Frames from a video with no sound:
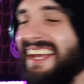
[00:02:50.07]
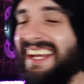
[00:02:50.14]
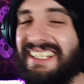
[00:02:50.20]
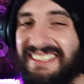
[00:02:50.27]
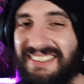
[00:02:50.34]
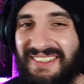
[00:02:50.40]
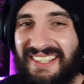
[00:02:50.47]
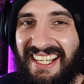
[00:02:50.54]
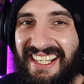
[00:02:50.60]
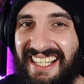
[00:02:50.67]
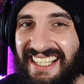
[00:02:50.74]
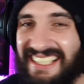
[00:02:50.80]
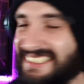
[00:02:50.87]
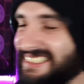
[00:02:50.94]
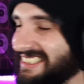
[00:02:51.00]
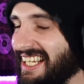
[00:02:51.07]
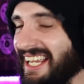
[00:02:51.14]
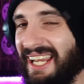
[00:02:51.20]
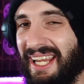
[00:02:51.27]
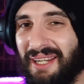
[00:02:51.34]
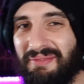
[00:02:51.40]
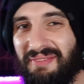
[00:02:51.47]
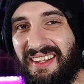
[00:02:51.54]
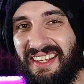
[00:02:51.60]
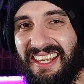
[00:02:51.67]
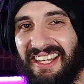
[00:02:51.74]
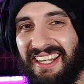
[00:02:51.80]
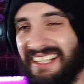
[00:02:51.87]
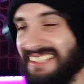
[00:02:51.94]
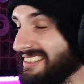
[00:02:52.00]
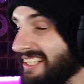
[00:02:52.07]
angel kitties saved the kitties.